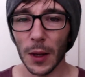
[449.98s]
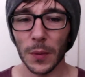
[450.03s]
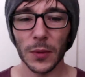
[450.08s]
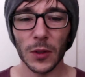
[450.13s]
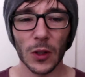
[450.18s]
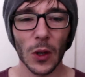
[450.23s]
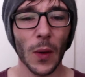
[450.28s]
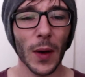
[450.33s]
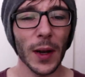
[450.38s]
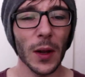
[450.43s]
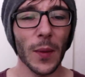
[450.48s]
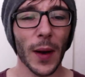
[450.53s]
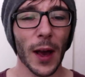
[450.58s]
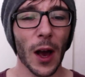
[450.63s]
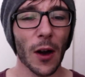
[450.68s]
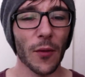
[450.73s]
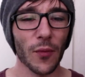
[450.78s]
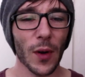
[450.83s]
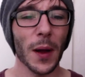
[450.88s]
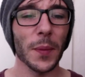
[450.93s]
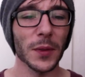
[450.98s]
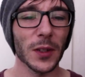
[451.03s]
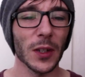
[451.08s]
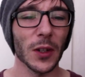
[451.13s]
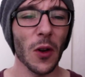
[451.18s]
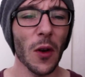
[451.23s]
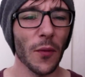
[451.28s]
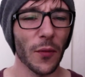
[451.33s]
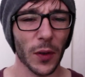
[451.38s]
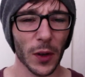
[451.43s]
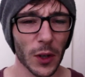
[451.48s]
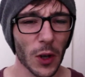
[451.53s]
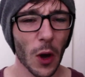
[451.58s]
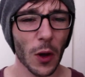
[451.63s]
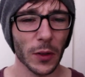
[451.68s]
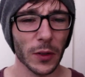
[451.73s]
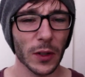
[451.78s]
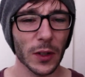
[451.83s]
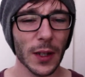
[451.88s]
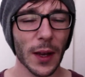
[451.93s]
So anyway, I've rabbited on for
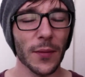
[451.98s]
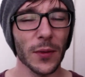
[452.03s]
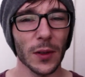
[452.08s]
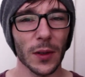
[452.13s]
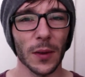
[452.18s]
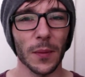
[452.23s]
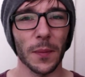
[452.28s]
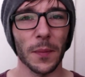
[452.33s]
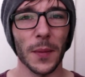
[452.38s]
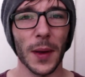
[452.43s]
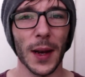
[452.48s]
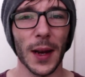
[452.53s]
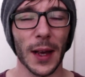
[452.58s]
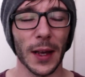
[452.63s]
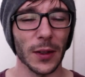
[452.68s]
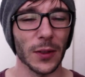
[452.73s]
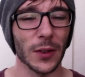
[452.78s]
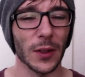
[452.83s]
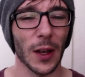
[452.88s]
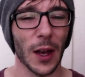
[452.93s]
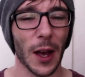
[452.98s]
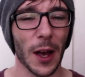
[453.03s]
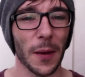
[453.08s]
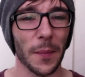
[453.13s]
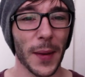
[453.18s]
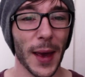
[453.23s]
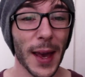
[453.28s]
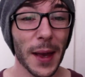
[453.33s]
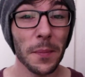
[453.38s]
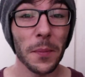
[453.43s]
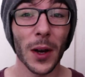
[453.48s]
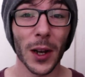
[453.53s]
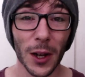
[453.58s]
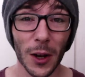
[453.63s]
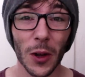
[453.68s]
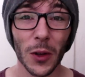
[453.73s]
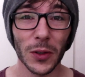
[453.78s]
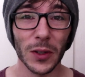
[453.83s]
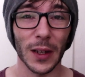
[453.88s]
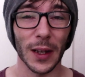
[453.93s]
7 minutes. In my
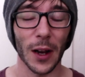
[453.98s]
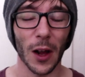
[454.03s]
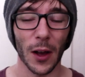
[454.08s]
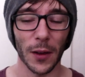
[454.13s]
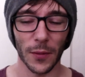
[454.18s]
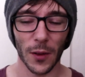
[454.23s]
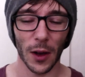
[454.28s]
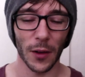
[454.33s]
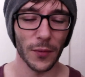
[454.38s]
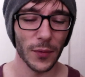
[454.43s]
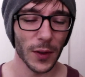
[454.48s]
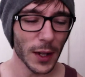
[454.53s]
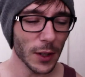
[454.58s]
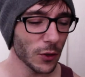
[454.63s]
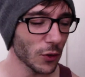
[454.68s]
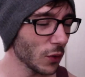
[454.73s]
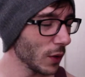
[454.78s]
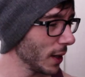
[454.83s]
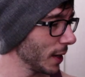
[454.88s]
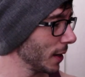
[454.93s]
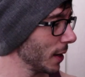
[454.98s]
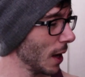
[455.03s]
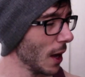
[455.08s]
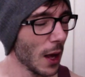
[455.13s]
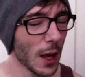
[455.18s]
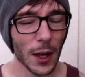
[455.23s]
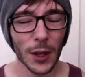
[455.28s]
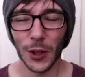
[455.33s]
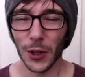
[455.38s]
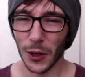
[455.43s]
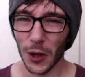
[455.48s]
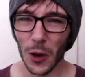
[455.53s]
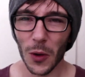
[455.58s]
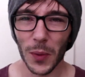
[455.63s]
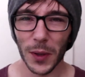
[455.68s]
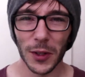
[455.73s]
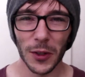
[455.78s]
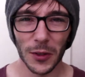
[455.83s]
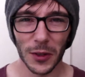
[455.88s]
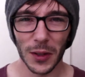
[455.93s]
closet, I've literally, you know,
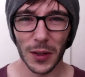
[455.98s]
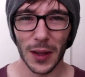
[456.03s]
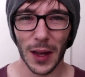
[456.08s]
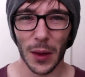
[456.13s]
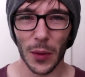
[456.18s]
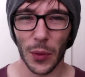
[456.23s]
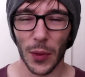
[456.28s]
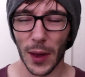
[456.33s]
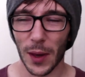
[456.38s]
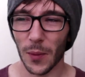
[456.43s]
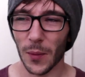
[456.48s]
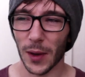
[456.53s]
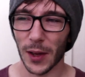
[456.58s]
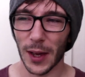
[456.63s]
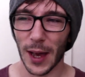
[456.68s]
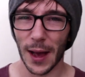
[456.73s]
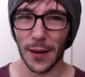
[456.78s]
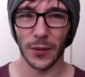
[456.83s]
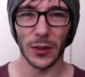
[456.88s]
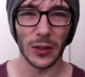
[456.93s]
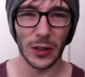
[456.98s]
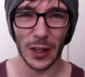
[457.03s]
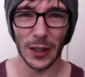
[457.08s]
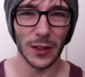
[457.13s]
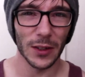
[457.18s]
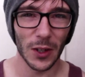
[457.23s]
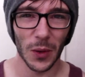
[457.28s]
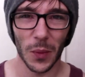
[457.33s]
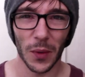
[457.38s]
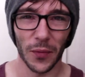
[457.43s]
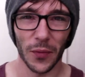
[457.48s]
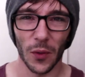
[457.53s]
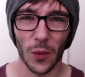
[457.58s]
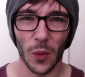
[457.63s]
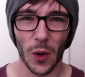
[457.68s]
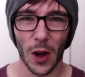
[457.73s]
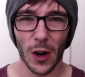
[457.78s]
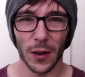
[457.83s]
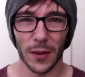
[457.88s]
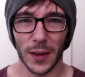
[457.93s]
when you do that thing where you haven't seen someone for a
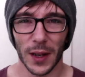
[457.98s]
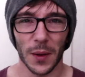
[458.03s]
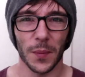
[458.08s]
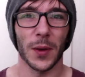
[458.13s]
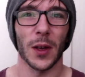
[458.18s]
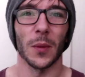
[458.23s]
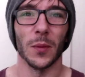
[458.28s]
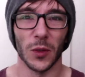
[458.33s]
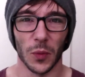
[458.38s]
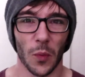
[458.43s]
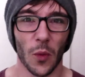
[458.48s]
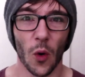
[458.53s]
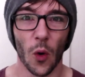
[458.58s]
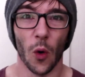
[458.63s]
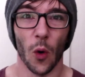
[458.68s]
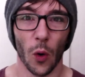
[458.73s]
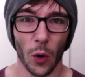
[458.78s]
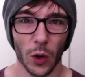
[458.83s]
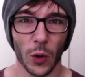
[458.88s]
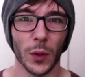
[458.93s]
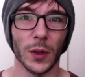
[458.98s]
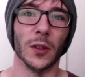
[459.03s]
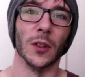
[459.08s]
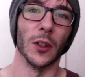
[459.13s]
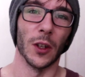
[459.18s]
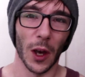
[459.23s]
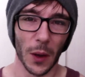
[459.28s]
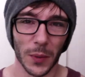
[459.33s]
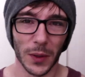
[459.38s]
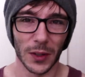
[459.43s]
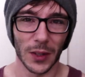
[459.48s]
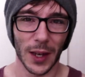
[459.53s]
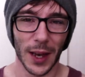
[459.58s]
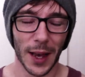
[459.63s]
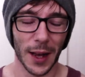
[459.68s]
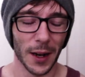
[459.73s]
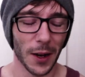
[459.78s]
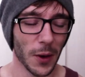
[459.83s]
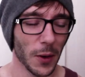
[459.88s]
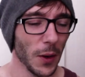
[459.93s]
while and then it becomes more awkward to go and say
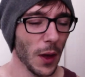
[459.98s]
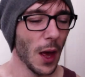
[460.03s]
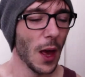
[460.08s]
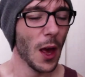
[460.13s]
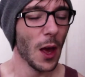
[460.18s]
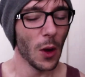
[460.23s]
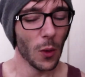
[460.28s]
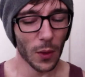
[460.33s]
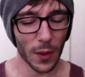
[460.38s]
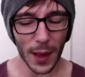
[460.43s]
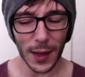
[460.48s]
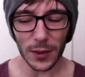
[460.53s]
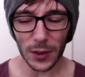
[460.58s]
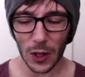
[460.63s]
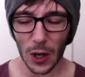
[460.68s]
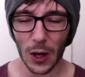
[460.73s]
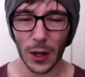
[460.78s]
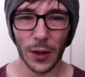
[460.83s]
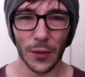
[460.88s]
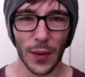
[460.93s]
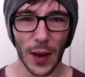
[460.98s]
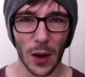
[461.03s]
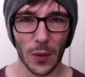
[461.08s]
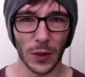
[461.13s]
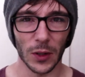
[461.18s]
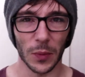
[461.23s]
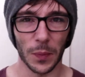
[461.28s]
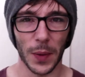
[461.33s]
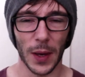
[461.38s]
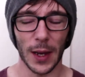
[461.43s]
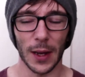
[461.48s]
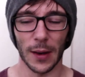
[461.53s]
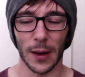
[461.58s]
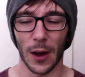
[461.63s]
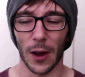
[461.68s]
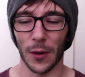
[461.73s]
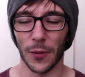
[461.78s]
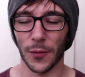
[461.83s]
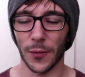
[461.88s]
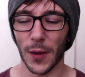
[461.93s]
hello. Well, that's kind of how it's been.
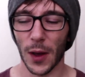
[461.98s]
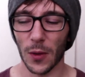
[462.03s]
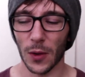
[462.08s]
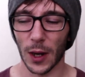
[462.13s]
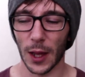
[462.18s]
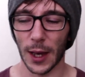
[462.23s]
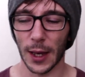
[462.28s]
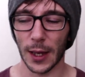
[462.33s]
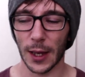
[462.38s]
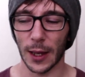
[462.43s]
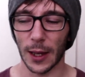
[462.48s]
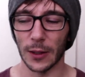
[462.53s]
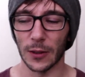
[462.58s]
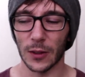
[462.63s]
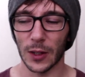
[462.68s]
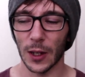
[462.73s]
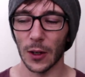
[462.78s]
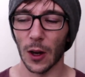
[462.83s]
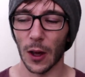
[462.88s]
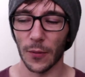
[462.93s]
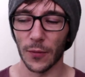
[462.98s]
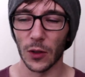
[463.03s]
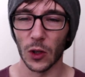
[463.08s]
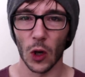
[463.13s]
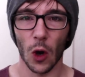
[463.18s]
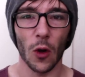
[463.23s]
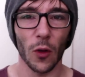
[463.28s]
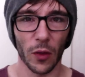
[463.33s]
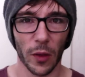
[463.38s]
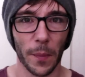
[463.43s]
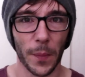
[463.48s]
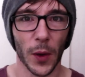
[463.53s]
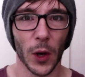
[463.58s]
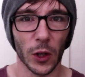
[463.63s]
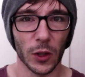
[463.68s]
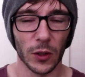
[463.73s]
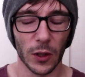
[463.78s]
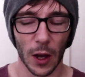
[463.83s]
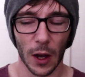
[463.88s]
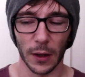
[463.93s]
I felt like until I've got the
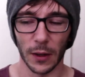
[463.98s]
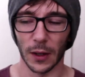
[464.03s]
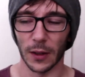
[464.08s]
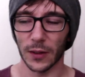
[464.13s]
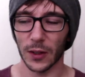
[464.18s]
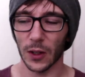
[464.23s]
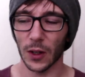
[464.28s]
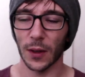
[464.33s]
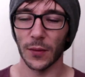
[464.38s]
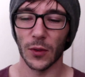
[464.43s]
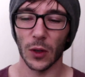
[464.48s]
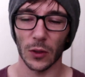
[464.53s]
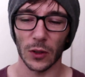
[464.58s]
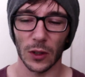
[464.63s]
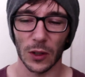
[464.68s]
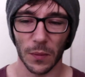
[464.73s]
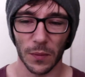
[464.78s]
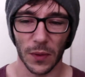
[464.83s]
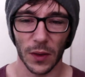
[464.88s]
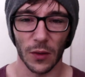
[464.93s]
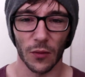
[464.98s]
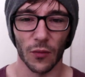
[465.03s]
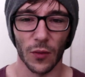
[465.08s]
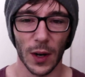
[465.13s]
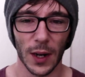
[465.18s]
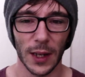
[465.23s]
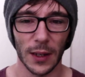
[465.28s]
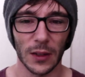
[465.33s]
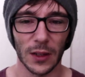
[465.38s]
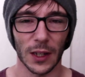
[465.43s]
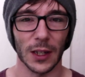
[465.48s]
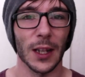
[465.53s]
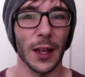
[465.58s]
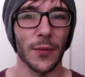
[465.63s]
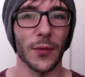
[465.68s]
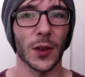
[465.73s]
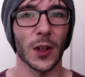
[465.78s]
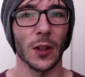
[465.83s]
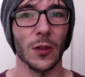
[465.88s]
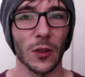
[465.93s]
book done, until I've got something really
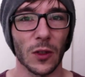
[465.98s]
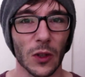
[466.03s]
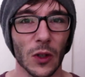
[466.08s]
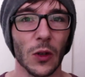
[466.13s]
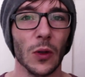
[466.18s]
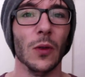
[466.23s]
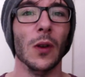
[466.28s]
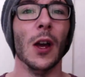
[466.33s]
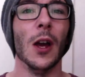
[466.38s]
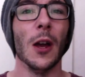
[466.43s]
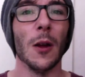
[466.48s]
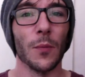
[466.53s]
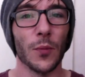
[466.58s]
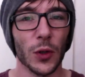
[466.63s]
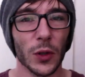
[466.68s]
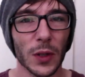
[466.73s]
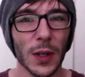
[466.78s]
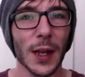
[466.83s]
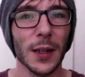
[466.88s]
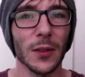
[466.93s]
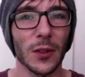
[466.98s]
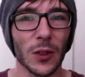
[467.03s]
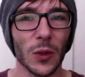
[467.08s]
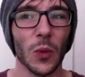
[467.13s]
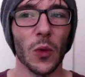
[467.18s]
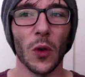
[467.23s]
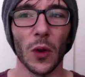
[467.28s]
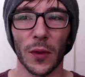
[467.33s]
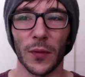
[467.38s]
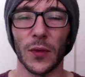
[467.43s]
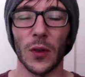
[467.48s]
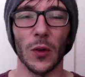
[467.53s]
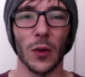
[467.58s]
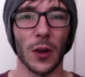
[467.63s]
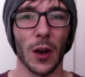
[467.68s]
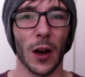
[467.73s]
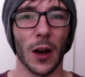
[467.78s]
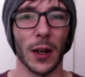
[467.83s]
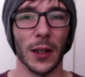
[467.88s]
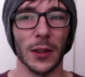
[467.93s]
significant to present to all of you
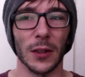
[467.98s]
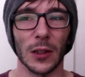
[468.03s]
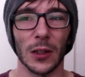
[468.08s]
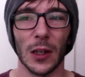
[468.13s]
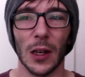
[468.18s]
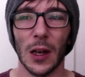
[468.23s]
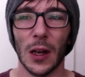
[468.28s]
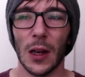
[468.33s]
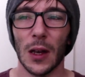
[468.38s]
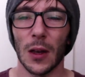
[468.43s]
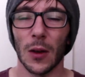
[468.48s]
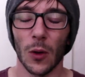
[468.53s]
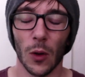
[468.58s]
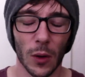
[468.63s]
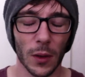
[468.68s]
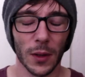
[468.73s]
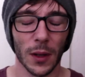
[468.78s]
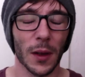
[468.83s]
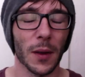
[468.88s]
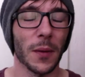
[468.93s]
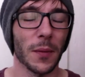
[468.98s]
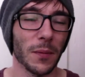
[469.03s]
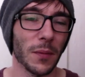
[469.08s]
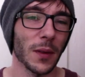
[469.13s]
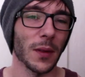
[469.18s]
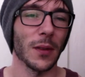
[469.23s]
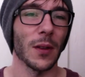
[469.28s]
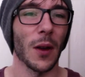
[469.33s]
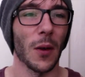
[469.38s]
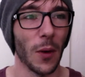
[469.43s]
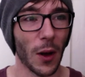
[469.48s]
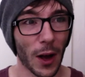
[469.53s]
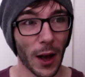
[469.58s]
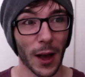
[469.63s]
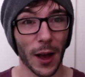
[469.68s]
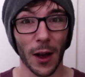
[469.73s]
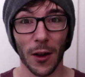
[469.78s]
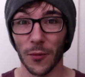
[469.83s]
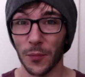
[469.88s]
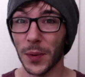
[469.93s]
guys, or no,
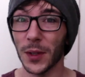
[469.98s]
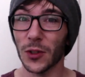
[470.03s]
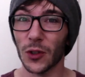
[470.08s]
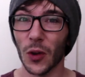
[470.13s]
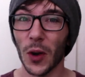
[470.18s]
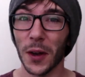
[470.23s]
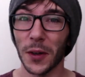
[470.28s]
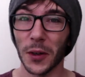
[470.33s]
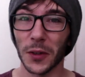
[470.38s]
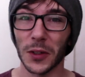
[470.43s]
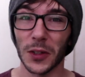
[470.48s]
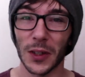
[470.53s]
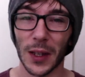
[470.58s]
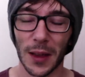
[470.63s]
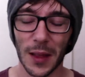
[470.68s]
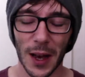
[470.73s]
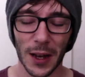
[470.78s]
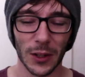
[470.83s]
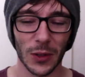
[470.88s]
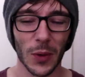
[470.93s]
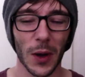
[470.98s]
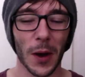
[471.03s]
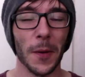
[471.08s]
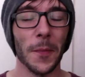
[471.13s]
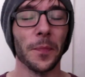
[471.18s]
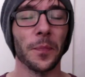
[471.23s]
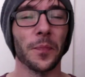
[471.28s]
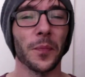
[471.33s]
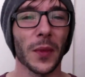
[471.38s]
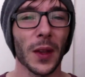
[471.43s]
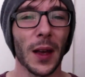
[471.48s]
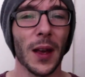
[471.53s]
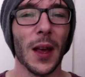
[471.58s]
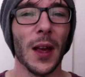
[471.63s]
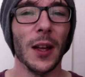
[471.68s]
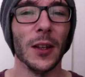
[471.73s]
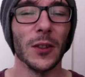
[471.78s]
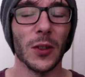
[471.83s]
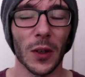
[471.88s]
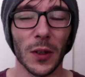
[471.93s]
I've been trying not to say that as well,
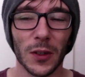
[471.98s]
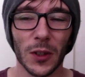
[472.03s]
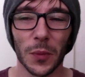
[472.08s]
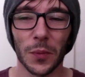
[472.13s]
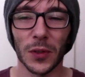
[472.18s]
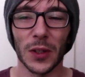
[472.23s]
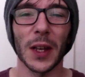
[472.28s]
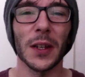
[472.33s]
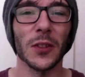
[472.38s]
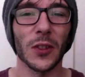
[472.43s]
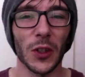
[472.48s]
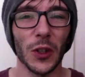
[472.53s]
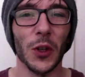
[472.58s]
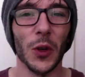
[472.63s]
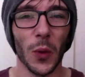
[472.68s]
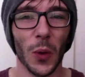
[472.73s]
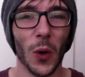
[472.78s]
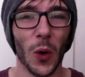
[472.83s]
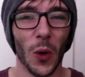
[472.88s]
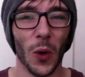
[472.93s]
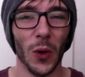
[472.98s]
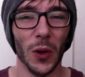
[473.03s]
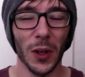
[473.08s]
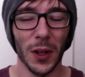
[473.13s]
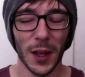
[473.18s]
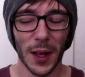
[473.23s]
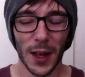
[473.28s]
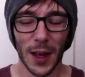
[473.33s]
to present to you all,